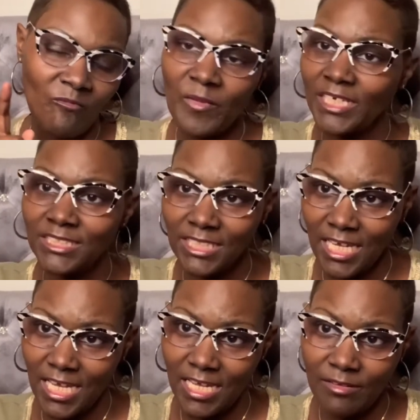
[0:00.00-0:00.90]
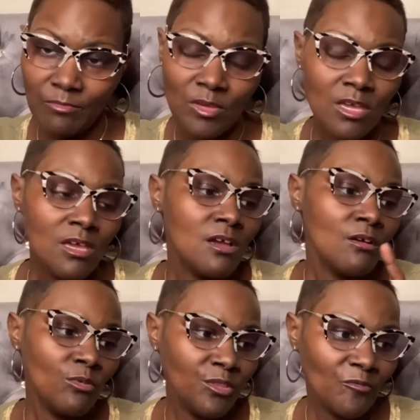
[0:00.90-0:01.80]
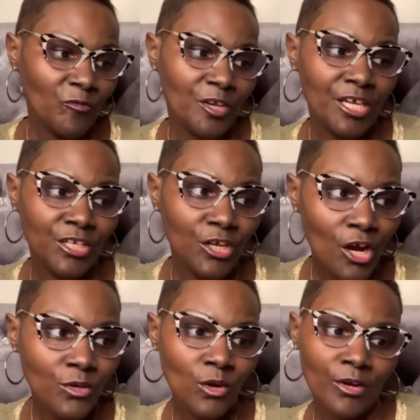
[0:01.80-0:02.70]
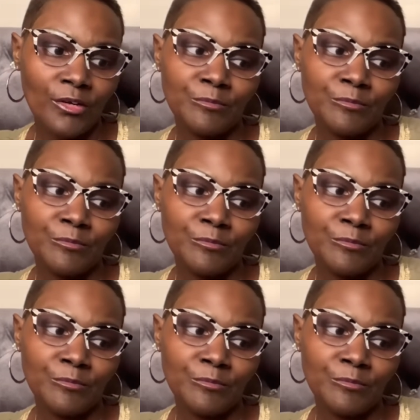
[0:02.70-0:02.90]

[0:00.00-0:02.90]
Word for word: FaceTime with a friend and her daughter.